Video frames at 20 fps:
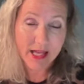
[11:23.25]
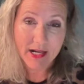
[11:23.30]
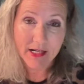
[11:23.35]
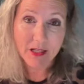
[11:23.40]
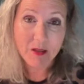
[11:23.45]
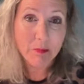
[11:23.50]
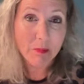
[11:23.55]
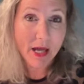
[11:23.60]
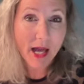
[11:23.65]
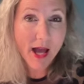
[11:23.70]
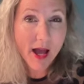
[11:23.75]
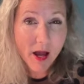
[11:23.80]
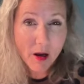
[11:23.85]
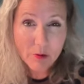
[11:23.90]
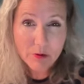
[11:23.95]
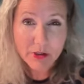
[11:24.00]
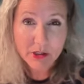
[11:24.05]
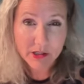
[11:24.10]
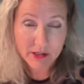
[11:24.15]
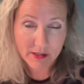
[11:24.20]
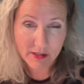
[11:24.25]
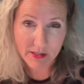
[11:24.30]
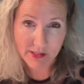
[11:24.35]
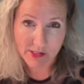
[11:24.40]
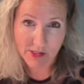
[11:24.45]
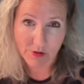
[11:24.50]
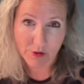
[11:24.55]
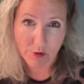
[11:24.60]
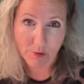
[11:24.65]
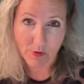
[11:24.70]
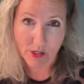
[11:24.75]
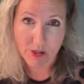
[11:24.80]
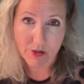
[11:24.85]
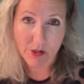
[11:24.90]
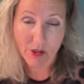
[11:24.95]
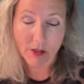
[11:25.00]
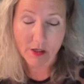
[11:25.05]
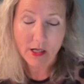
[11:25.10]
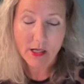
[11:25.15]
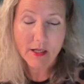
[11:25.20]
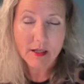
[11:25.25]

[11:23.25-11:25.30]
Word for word: any power in this situation.